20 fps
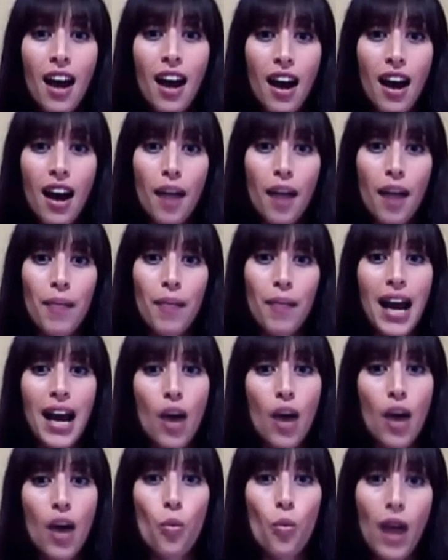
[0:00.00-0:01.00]

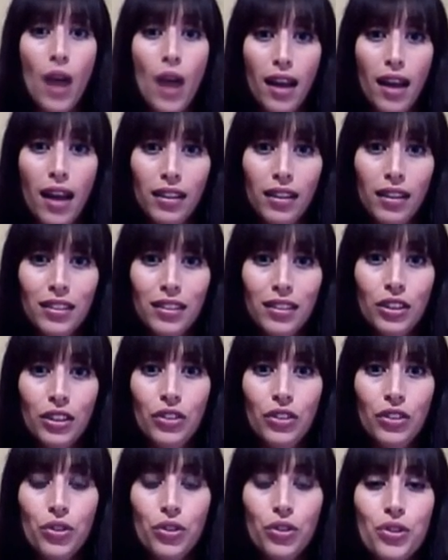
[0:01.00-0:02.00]
how well
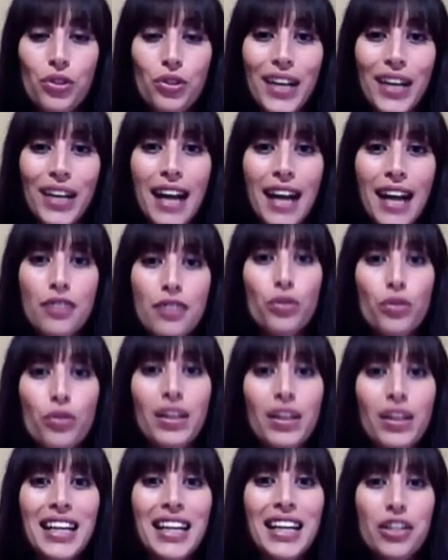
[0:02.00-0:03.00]
you're doing as an
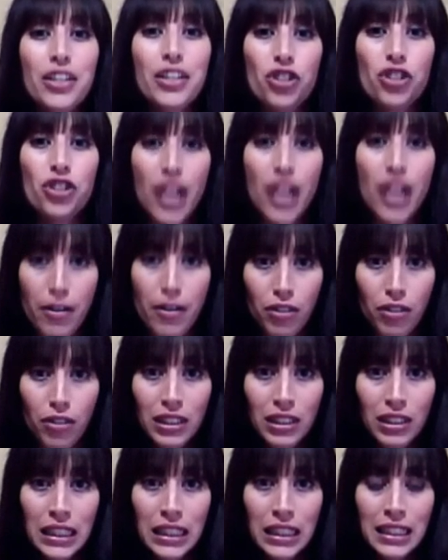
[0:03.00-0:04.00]
author in
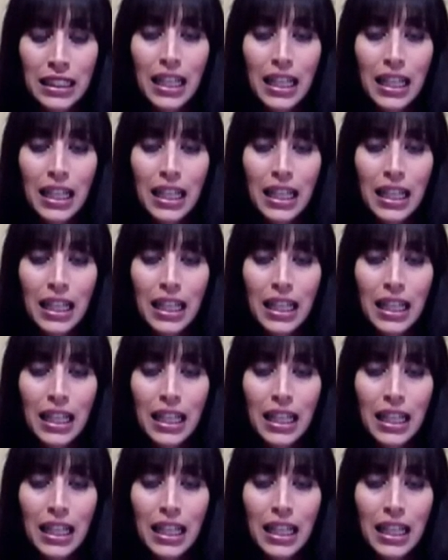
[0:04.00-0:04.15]
general.